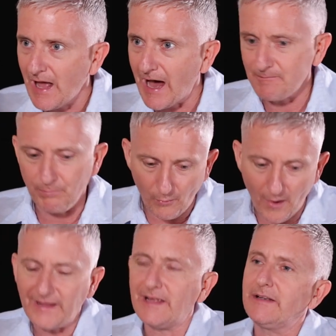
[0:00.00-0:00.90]
and
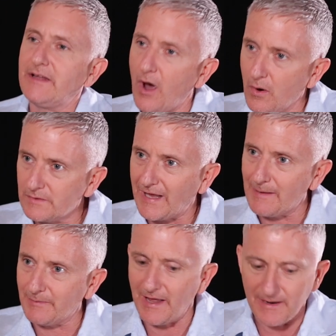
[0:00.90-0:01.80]
breaking the old
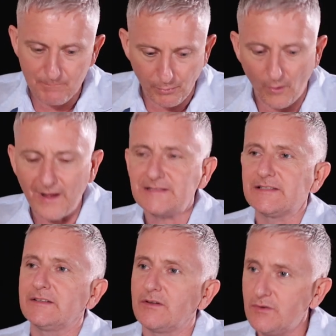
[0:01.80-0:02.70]
habit and
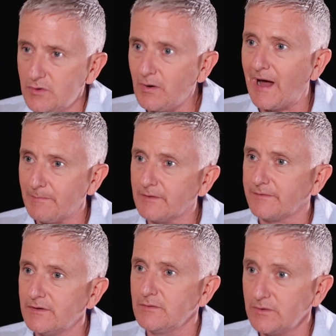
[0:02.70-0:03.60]
embracing the new habit
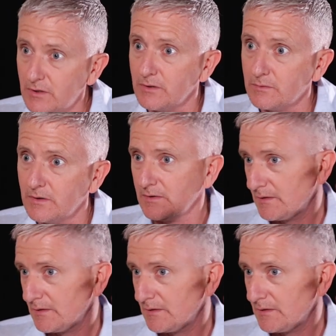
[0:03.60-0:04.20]
of the new you.